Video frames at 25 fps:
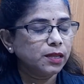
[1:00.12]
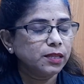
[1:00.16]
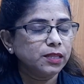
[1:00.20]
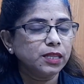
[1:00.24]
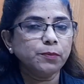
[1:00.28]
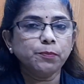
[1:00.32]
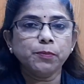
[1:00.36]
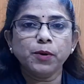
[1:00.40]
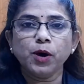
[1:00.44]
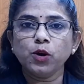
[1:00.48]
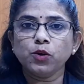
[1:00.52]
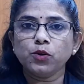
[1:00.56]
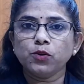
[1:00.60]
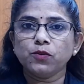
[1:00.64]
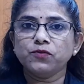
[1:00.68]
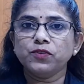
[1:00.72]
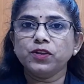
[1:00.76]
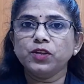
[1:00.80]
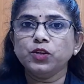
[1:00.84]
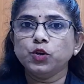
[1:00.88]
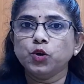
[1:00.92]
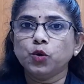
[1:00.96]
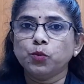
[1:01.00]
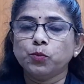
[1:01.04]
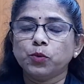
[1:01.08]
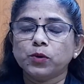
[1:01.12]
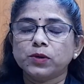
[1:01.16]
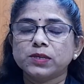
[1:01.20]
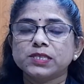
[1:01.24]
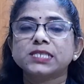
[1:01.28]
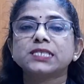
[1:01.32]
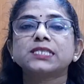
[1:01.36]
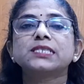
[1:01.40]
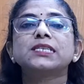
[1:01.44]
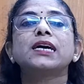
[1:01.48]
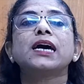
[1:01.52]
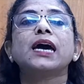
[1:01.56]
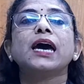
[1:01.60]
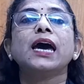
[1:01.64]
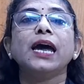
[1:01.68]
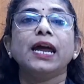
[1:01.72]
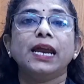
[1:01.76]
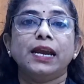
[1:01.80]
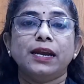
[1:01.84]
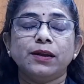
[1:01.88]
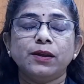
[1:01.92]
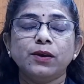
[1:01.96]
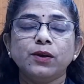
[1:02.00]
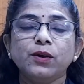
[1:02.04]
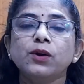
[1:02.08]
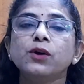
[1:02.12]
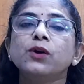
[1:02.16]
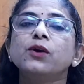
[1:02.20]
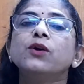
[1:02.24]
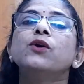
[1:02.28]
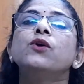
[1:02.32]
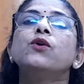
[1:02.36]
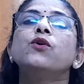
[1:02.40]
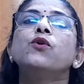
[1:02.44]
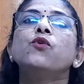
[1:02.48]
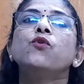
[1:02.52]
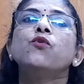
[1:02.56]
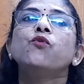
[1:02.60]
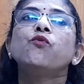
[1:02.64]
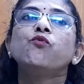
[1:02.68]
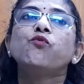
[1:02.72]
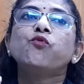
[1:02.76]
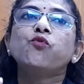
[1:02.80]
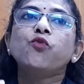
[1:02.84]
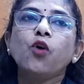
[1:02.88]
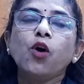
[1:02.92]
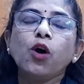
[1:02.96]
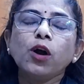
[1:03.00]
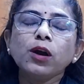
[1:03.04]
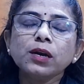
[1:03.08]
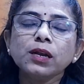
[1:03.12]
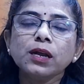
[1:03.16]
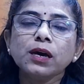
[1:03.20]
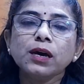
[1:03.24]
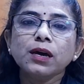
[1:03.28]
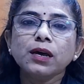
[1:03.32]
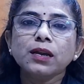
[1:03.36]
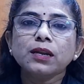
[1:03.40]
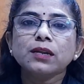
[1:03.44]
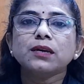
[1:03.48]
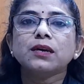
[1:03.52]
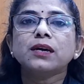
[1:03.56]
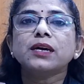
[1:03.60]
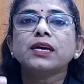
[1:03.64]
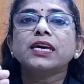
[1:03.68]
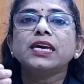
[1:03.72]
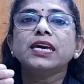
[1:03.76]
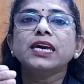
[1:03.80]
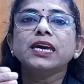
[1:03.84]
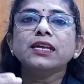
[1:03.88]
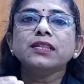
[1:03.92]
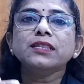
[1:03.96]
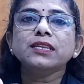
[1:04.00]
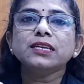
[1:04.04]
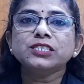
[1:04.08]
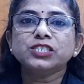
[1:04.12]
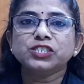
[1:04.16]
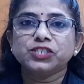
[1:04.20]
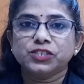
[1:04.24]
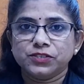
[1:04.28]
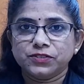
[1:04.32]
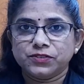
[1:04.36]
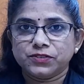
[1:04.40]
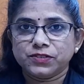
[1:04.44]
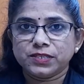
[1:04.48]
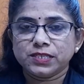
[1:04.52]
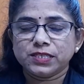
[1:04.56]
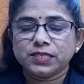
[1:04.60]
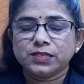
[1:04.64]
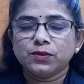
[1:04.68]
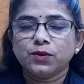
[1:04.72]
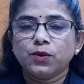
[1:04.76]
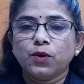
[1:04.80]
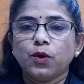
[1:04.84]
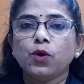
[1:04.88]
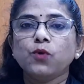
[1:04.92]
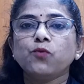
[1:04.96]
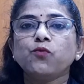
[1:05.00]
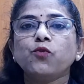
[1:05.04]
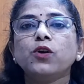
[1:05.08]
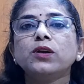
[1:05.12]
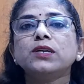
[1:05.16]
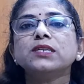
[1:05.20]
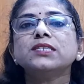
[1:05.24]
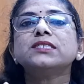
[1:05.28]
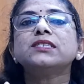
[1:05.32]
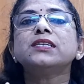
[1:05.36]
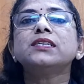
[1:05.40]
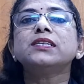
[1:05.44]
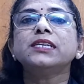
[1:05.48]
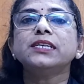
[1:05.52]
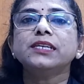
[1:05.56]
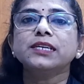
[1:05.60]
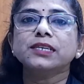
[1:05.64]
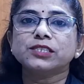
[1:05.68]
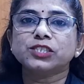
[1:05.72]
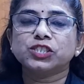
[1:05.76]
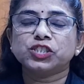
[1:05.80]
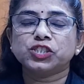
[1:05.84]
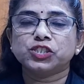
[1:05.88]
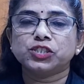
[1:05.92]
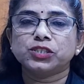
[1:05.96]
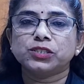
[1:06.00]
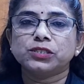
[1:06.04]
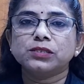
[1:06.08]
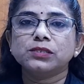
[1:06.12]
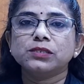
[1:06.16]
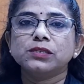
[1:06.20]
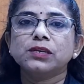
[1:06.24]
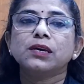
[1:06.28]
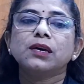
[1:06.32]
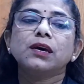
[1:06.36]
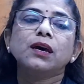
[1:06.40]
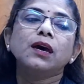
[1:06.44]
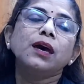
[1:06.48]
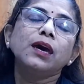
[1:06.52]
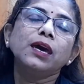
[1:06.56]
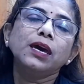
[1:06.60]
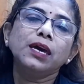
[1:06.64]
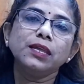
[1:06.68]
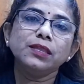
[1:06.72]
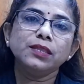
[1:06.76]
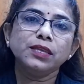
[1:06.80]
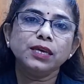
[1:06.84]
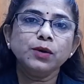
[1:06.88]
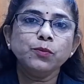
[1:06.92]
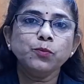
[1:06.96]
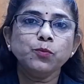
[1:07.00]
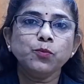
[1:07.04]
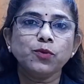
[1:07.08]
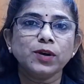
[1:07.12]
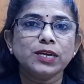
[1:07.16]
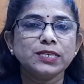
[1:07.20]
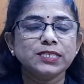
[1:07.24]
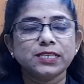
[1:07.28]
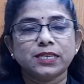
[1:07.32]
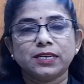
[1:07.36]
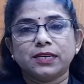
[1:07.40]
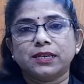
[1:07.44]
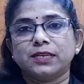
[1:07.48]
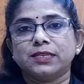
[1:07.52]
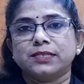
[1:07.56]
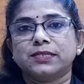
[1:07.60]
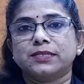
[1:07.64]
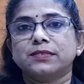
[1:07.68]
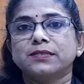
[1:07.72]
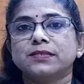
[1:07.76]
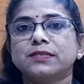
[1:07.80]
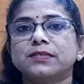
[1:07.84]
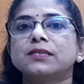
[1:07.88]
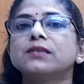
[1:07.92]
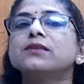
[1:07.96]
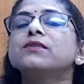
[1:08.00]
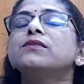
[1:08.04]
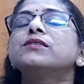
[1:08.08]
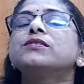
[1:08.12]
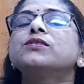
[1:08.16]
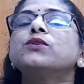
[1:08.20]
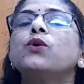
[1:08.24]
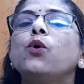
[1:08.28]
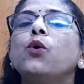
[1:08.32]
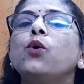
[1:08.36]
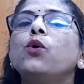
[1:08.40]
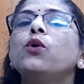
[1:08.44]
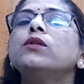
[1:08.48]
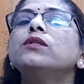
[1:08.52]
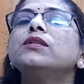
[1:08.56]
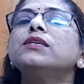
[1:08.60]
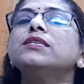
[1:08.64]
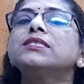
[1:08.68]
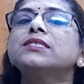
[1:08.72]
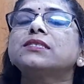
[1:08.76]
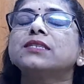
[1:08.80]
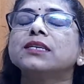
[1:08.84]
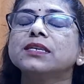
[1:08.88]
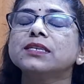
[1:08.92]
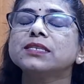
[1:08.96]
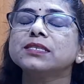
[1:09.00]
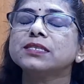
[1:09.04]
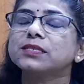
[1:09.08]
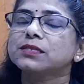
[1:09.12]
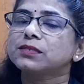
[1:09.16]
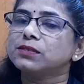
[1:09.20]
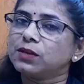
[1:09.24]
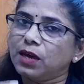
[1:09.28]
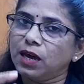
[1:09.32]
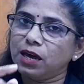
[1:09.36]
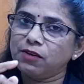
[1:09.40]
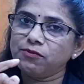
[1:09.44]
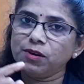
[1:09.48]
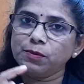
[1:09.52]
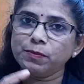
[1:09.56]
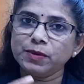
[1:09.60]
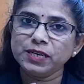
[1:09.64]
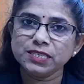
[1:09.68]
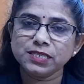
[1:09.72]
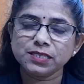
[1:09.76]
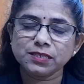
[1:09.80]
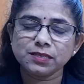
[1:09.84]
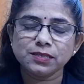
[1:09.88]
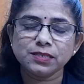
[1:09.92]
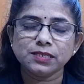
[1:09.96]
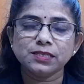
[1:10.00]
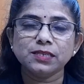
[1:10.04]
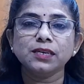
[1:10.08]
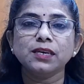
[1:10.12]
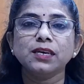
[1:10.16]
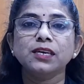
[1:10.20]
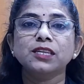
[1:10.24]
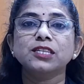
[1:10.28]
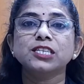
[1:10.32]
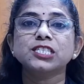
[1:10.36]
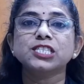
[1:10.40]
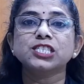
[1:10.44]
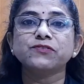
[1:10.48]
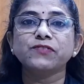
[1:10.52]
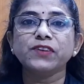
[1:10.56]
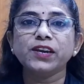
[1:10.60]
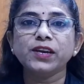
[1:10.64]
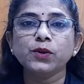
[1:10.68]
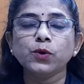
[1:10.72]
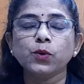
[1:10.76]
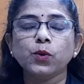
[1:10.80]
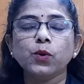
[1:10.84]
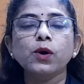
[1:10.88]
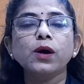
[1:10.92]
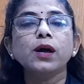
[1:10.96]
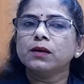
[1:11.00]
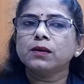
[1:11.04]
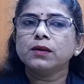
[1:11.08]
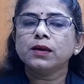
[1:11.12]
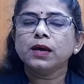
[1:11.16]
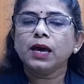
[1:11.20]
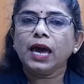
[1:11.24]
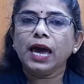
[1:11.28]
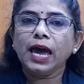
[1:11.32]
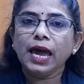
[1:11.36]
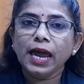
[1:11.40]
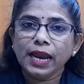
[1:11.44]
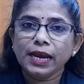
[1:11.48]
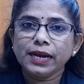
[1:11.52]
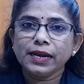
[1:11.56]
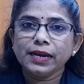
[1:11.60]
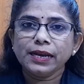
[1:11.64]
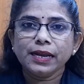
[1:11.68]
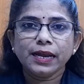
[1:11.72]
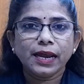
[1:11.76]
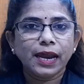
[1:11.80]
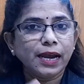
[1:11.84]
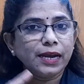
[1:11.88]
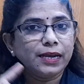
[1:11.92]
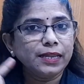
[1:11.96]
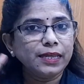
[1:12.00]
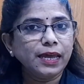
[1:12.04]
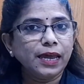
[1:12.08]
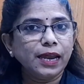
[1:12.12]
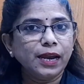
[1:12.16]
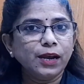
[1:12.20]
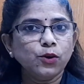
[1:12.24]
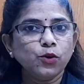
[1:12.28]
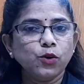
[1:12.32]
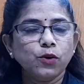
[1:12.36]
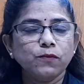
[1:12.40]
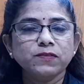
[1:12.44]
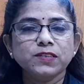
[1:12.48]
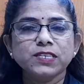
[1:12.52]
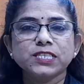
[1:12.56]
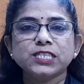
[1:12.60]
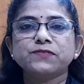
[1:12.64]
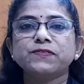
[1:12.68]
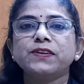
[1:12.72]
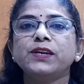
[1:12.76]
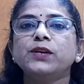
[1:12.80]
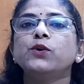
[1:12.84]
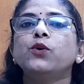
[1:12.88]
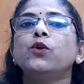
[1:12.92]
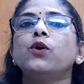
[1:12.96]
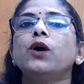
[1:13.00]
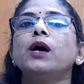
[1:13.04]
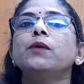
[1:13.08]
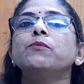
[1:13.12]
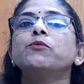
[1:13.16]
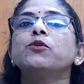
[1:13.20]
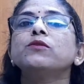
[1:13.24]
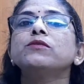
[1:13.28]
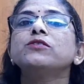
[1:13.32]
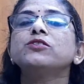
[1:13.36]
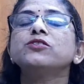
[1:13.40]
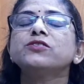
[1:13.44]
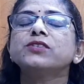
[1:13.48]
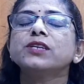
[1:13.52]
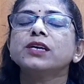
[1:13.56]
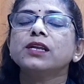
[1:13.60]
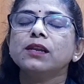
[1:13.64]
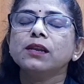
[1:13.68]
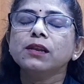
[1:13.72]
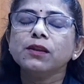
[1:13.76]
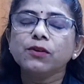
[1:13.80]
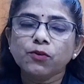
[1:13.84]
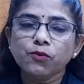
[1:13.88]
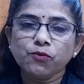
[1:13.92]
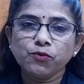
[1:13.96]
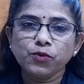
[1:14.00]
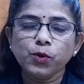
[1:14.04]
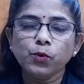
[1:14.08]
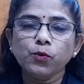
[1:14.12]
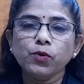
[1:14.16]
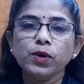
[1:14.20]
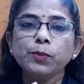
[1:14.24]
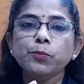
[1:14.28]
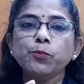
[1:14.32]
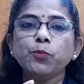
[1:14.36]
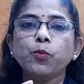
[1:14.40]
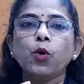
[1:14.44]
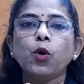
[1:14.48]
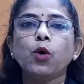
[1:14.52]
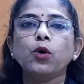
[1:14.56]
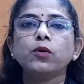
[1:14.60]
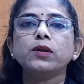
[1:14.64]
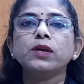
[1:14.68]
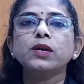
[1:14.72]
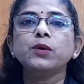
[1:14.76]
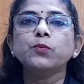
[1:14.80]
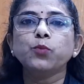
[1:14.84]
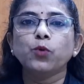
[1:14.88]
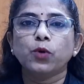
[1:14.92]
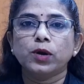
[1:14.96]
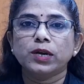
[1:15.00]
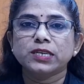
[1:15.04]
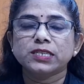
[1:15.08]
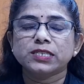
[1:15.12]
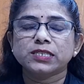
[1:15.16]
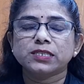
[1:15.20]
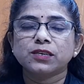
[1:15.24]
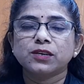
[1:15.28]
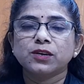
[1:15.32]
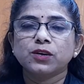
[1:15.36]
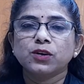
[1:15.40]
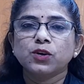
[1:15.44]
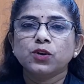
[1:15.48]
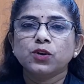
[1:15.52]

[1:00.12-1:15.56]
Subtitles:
the part of the new books, and what are again the changes or what is the deduction in the present lessons. So all these things I will be discussing in this video, and at the end of this video I am going to tell few important points,